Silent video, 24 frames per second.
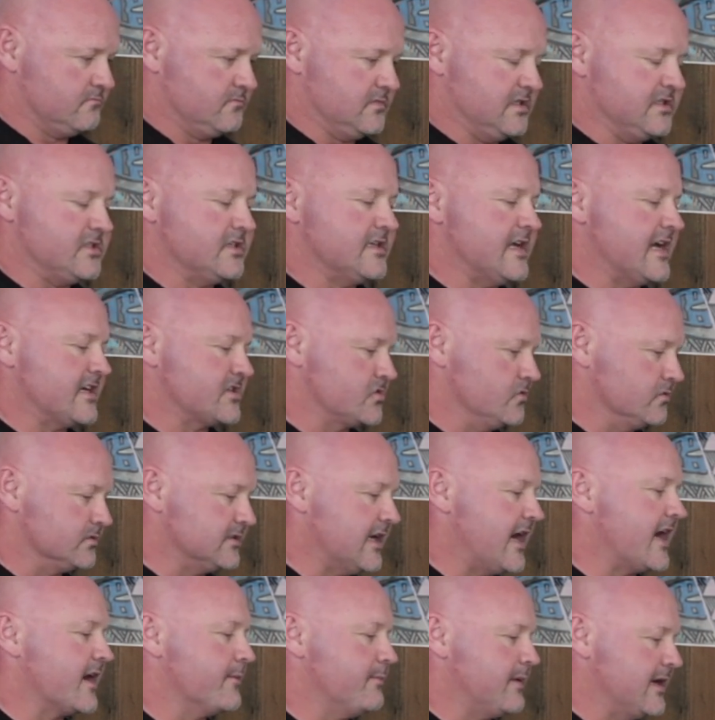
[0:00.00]
international
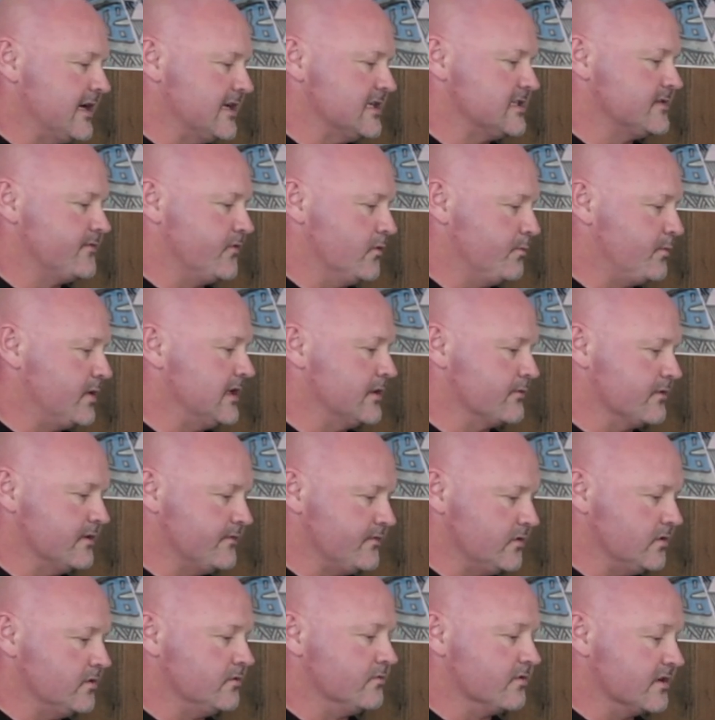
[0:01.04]
database for
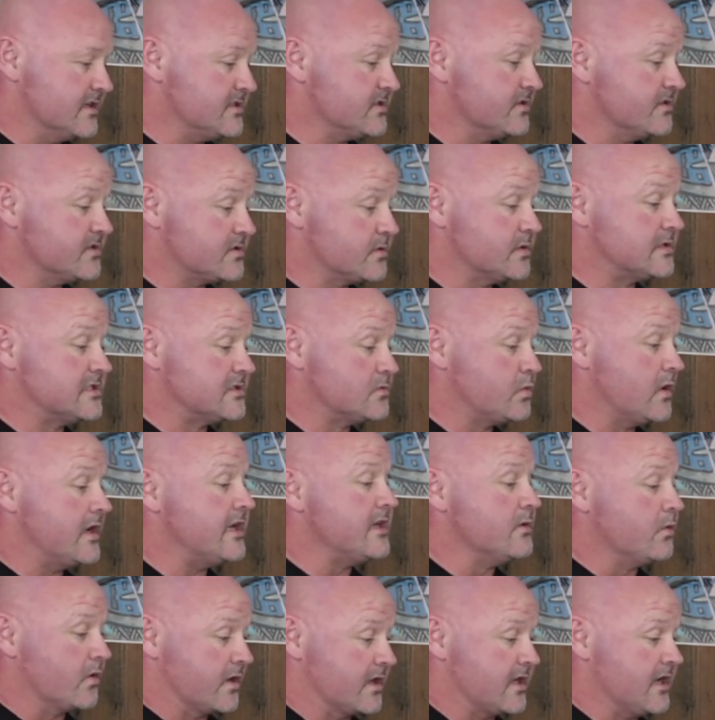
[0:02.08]
peer-reviewed research, which is where
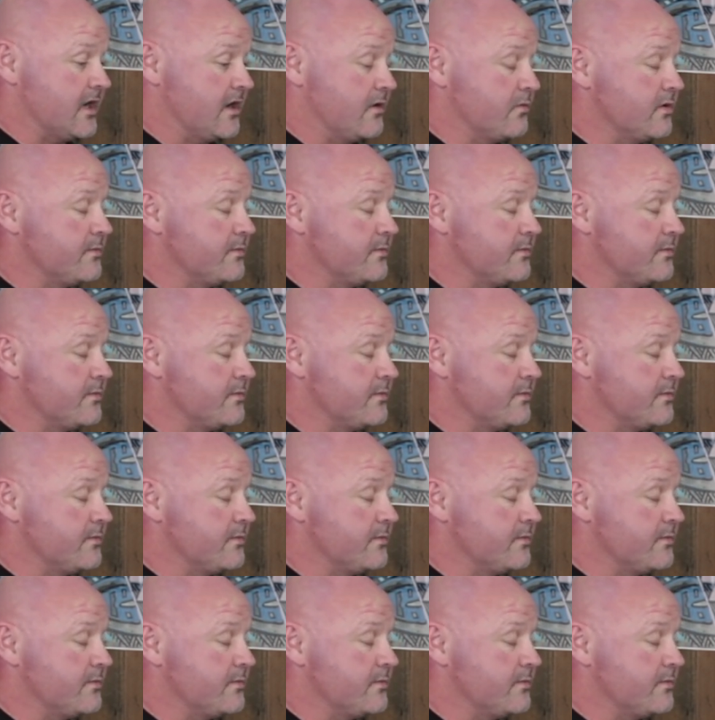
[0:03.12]
you want to go.